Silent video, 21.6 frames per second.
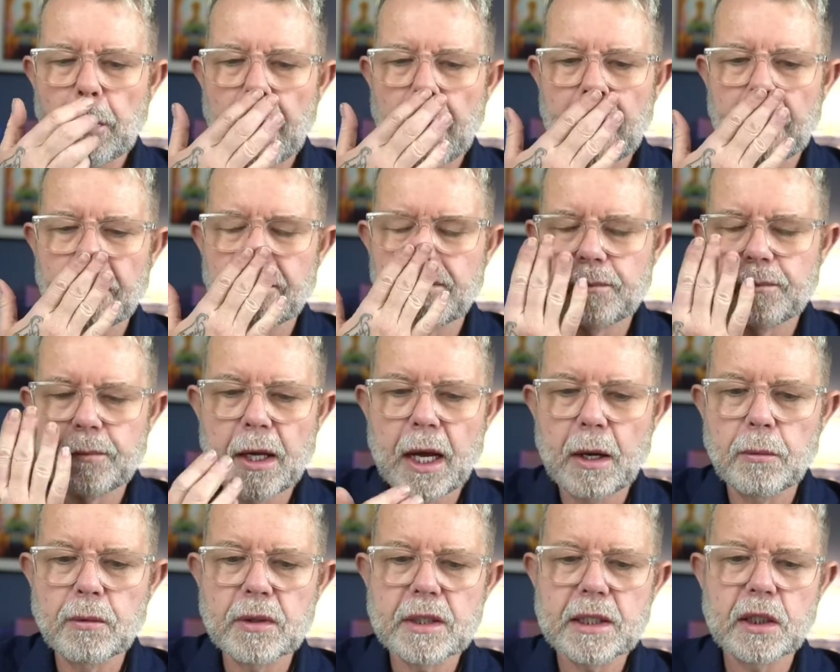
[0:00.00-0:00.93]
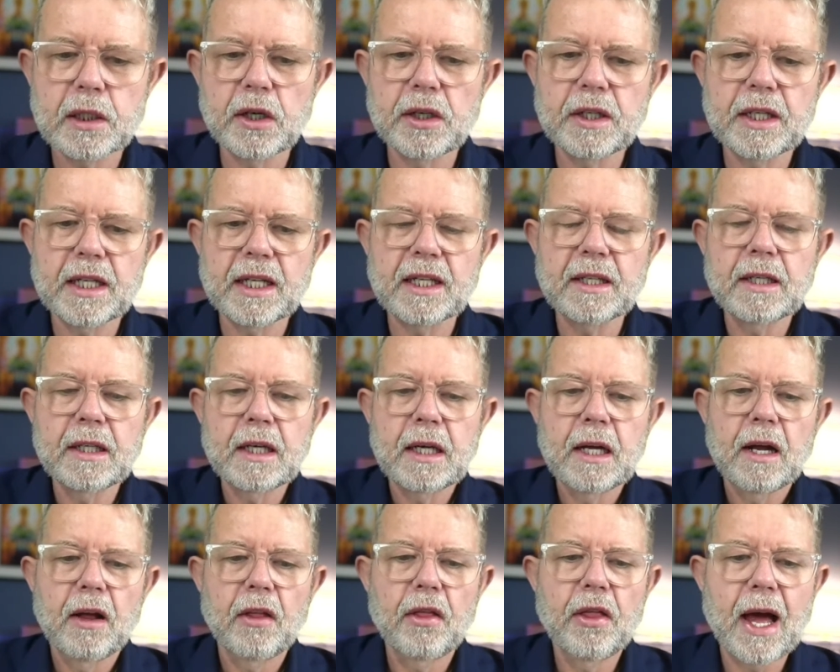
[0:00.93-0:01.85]
Um, I was learning
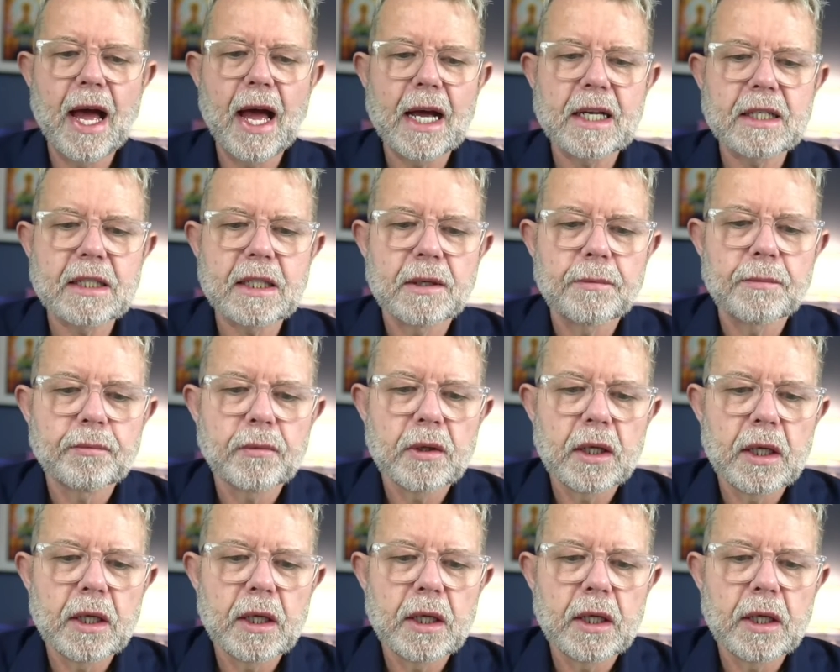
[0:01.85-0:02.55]
that